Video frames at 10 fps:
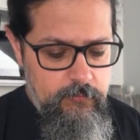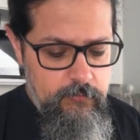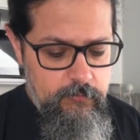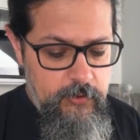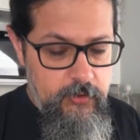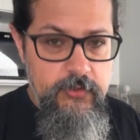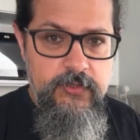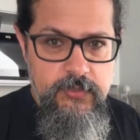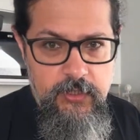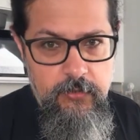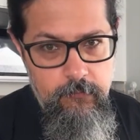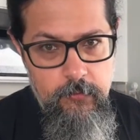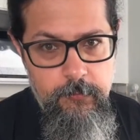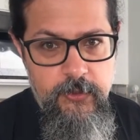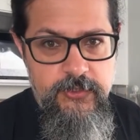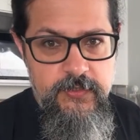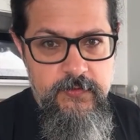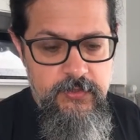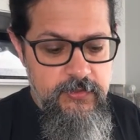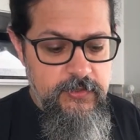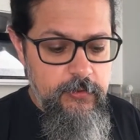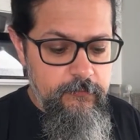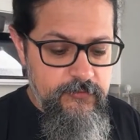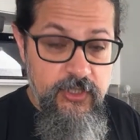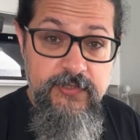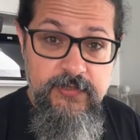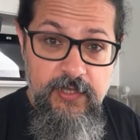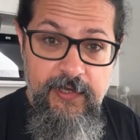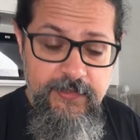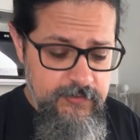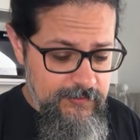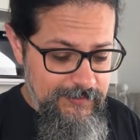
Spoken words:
because they were purchased instead of just thighs.